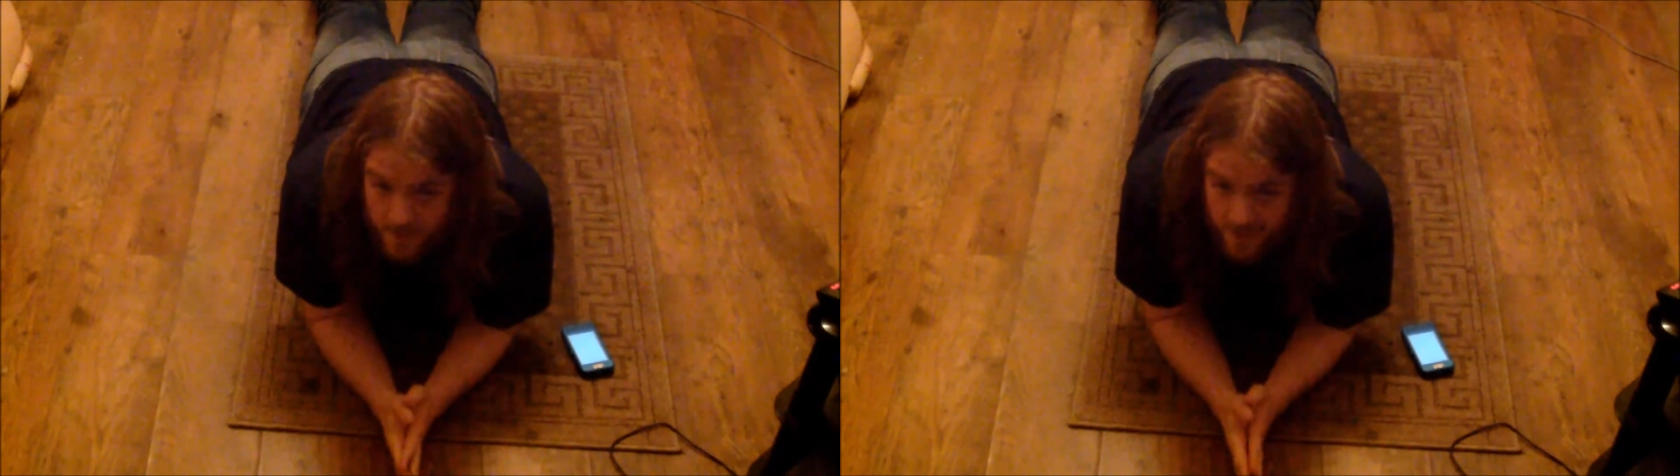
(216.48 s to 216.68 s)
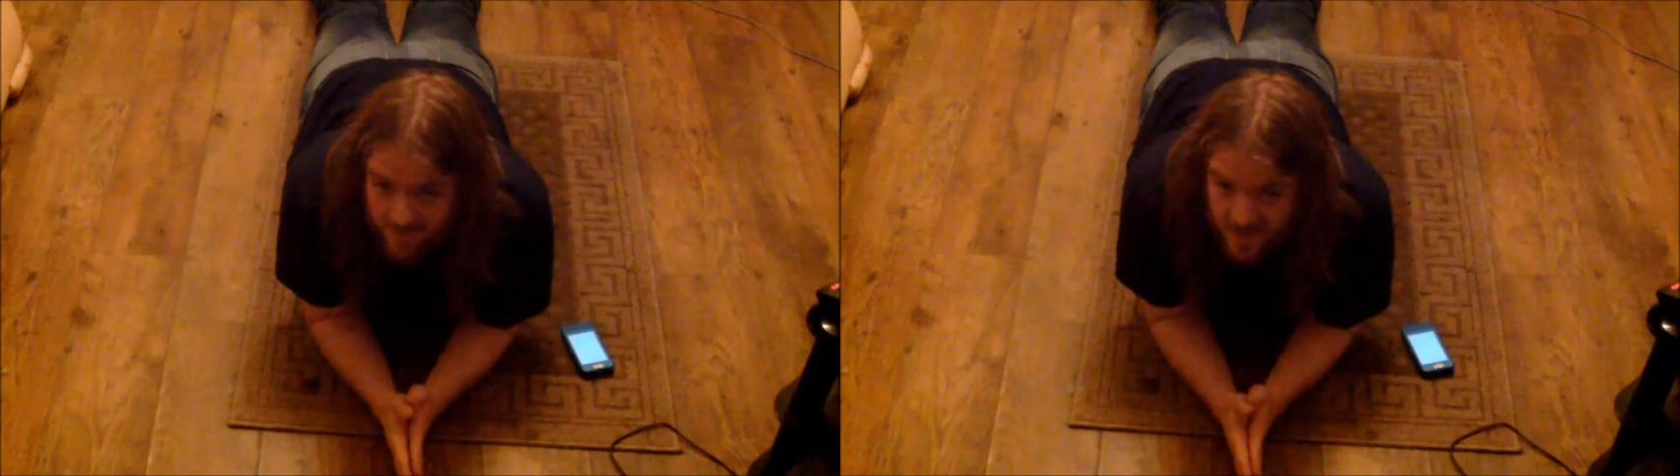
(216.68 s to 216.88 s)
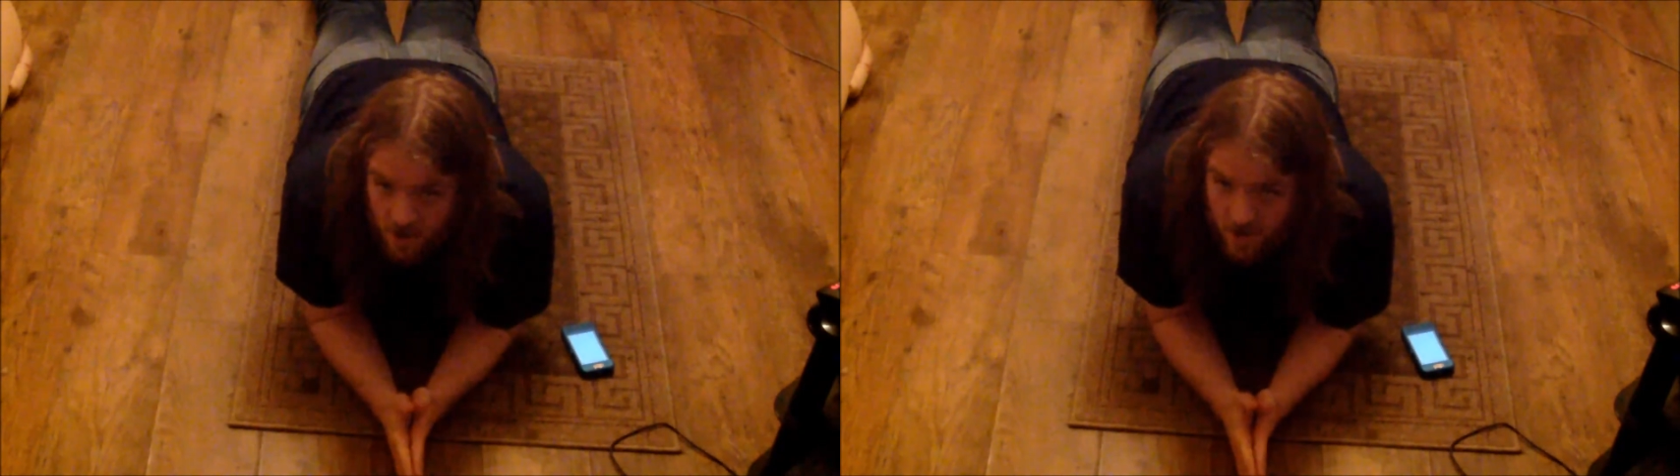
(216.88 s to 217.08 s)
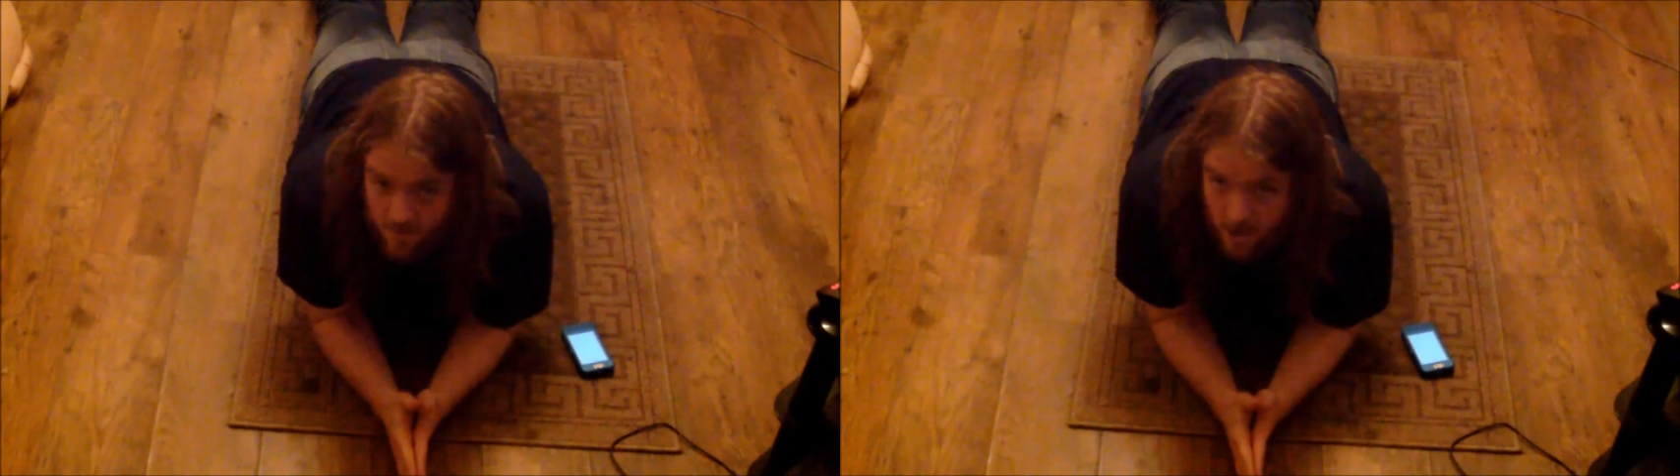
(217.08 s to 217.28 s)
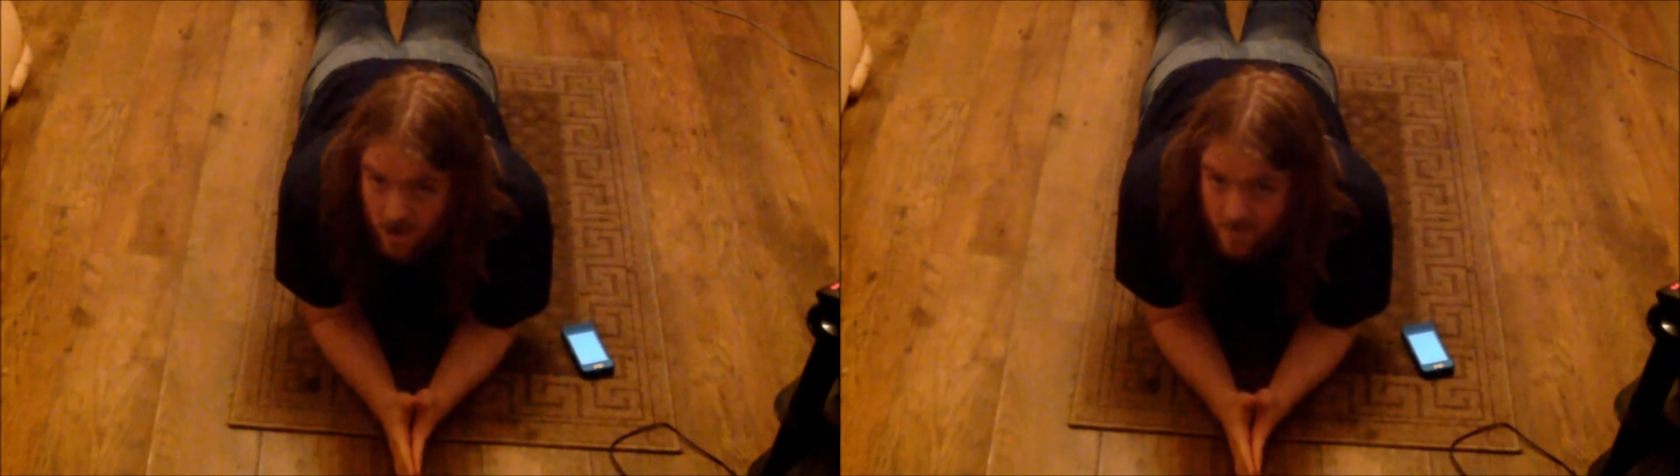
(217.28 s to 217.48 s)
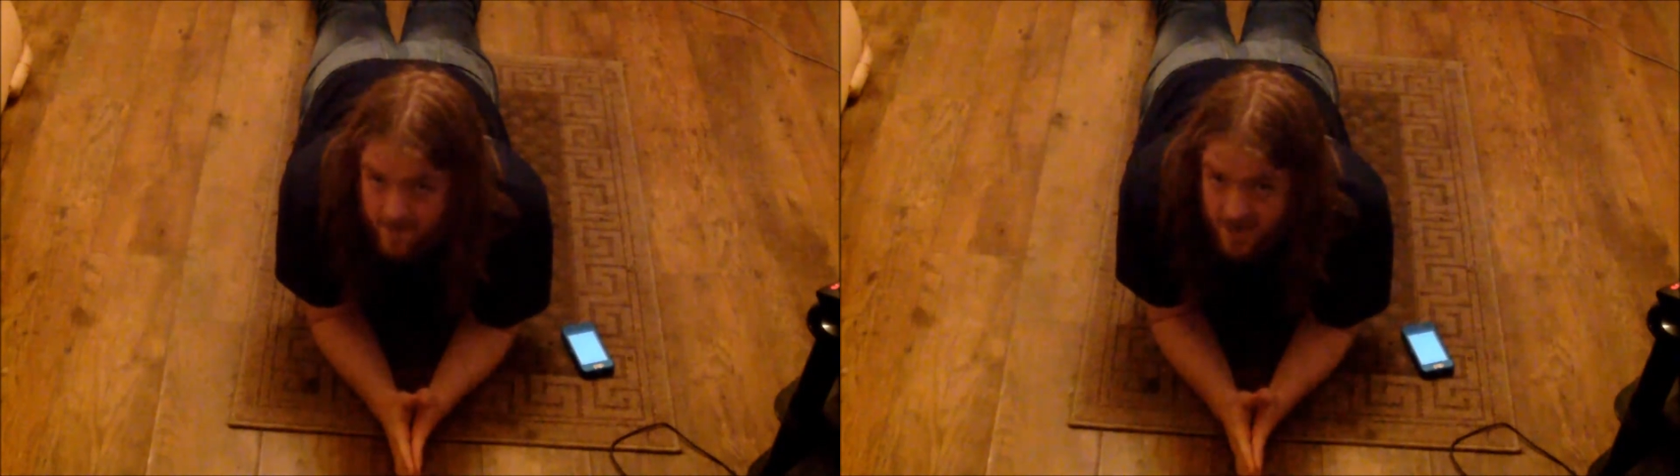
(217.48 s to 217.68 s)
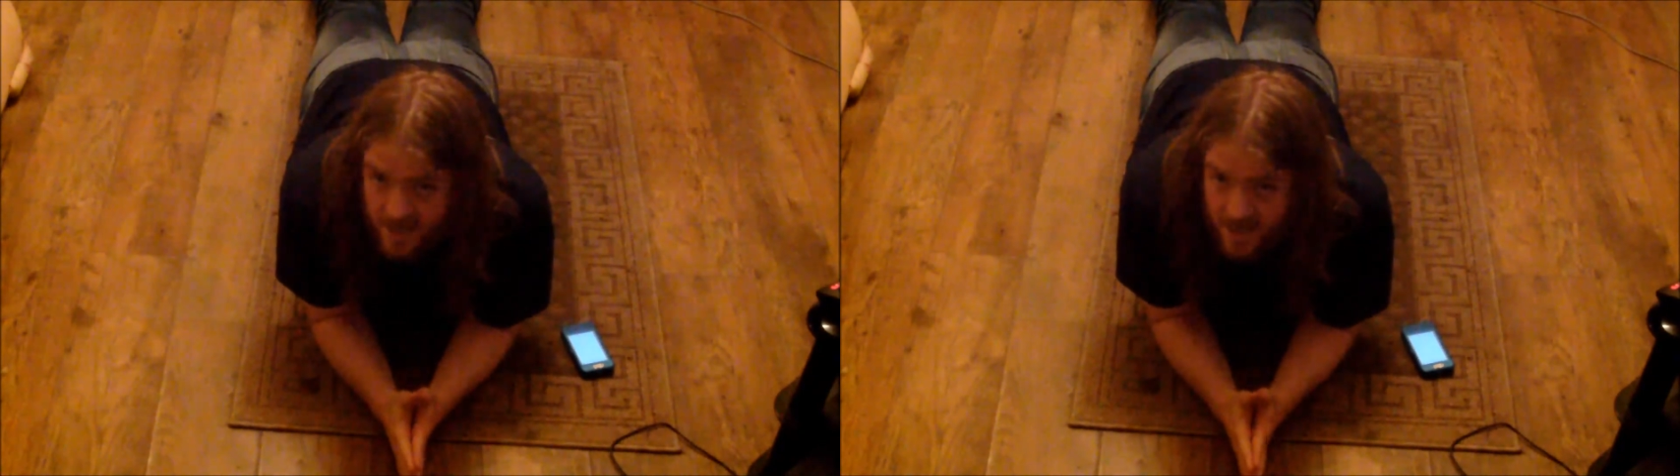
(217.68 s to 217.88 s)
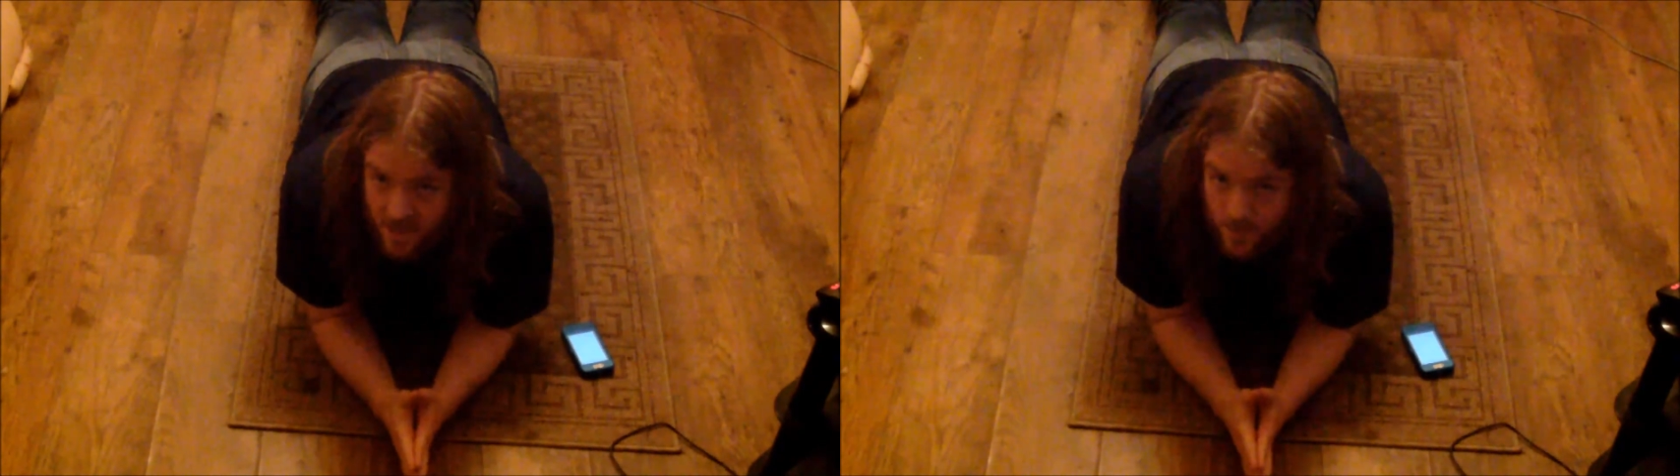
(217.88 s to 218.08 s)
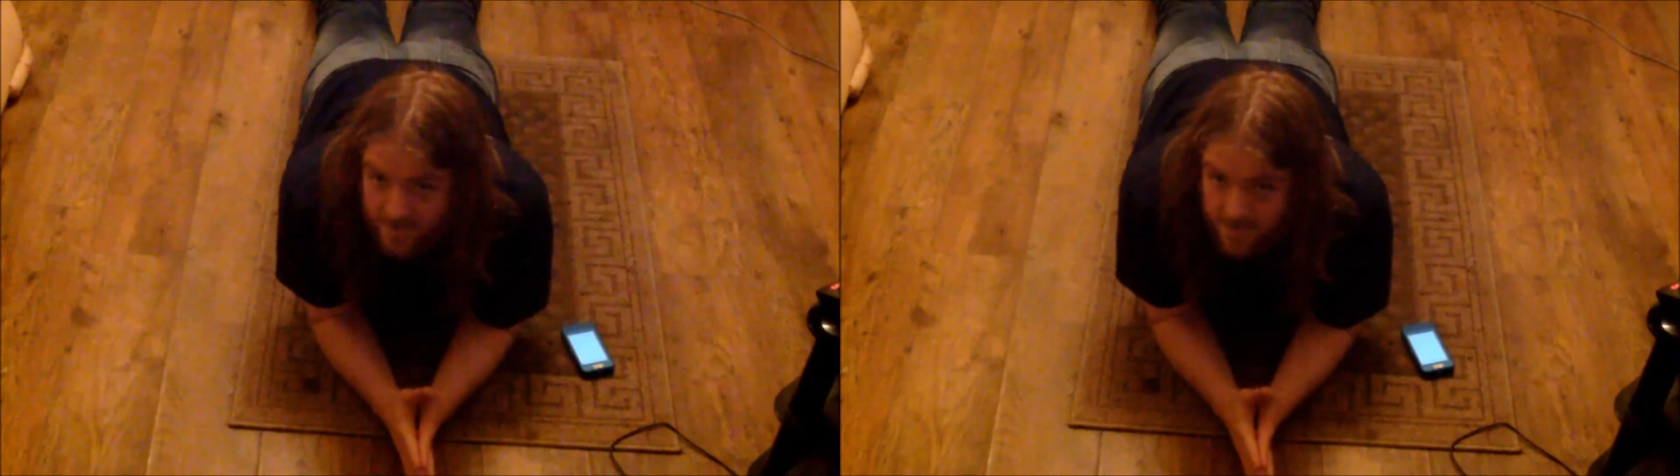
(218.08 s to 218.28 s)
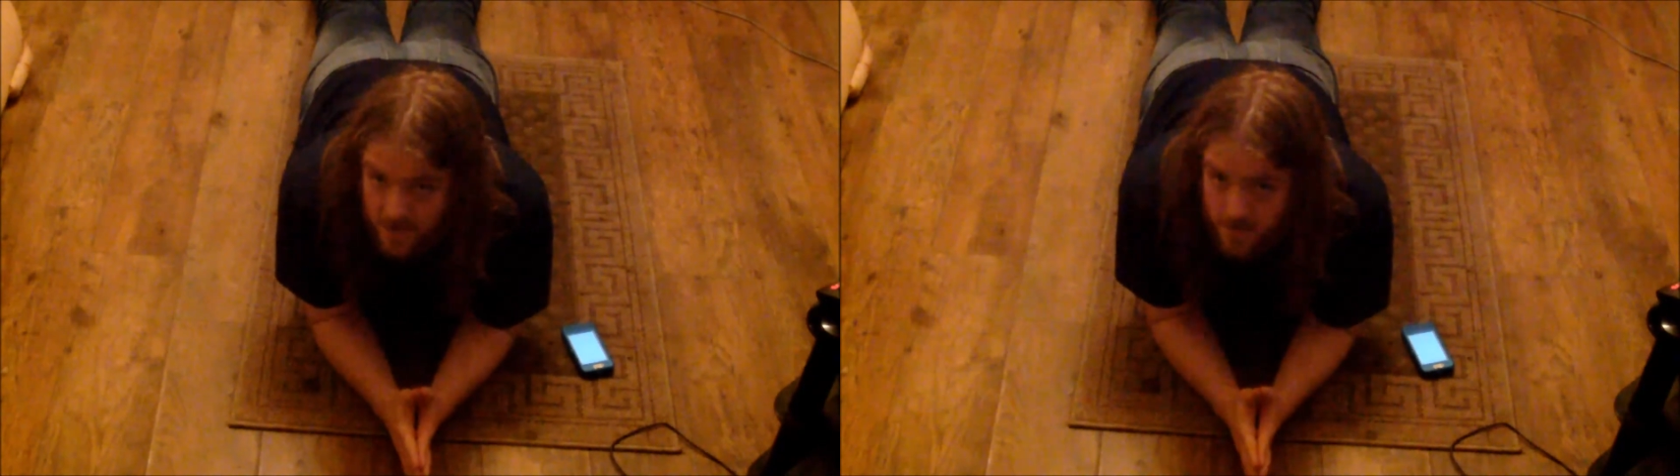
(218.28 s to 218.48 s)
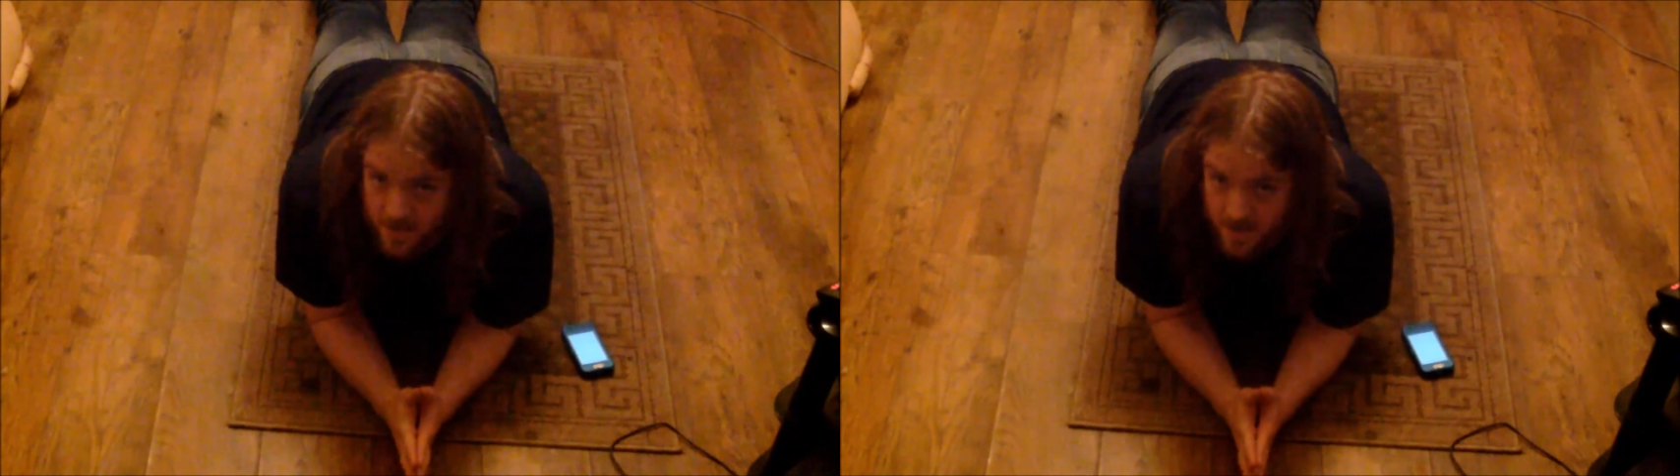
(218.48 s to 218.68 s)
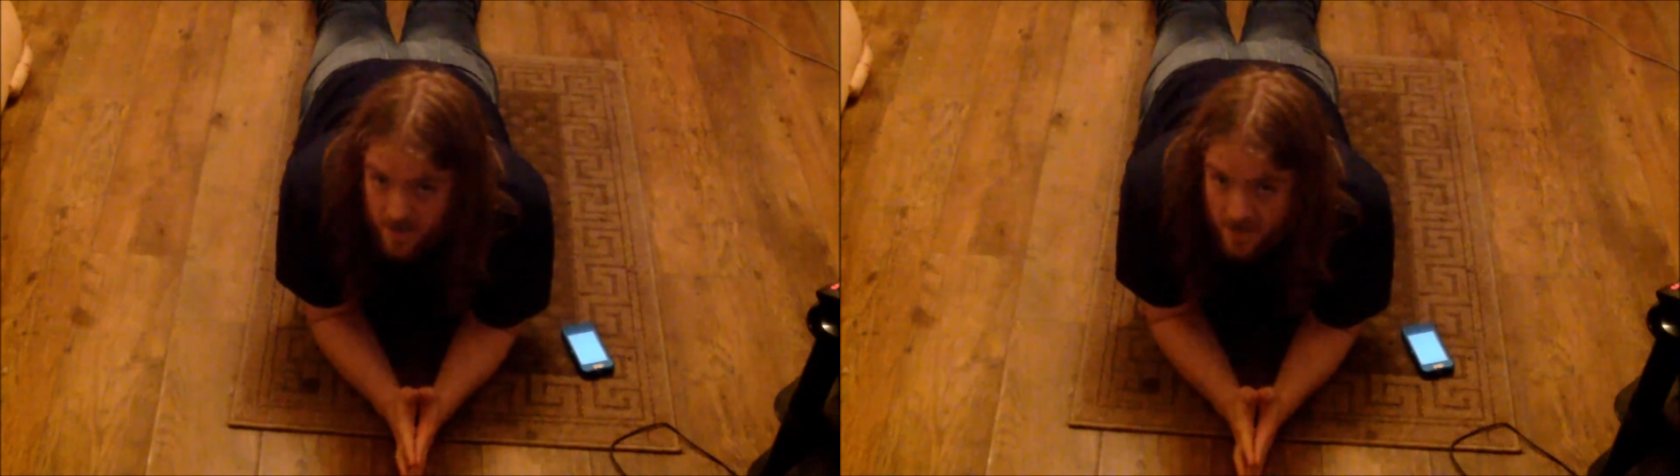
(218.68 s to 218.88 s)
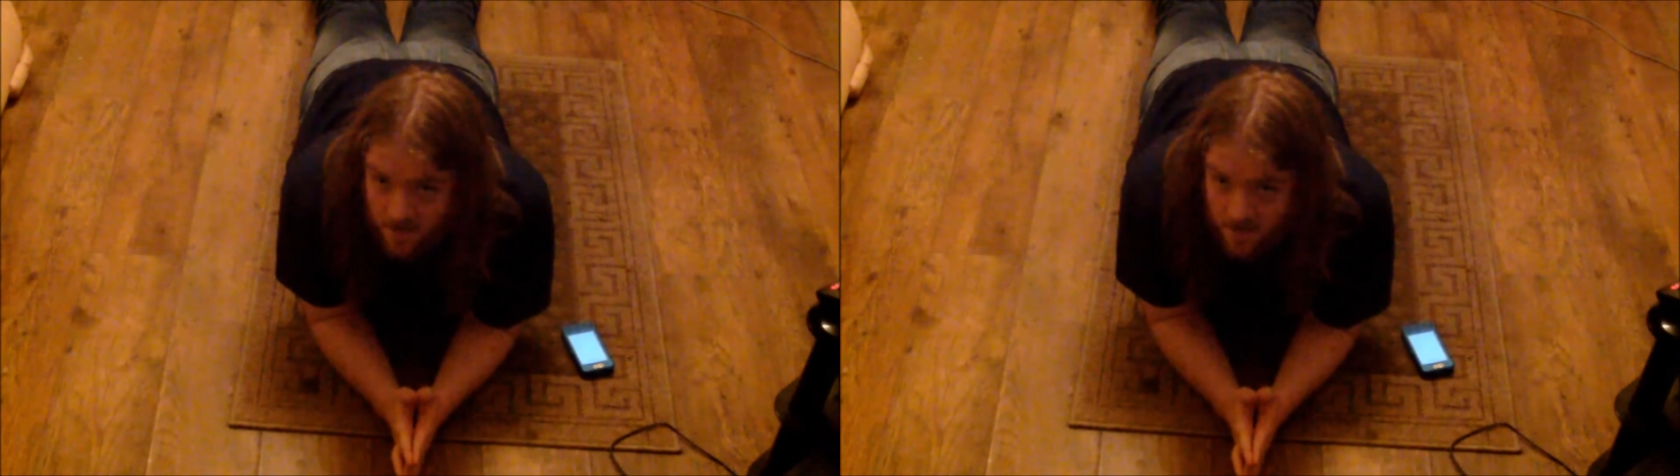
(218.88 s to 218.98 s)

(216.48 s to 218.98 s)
There is a longer blog coming at the end of the week, folks.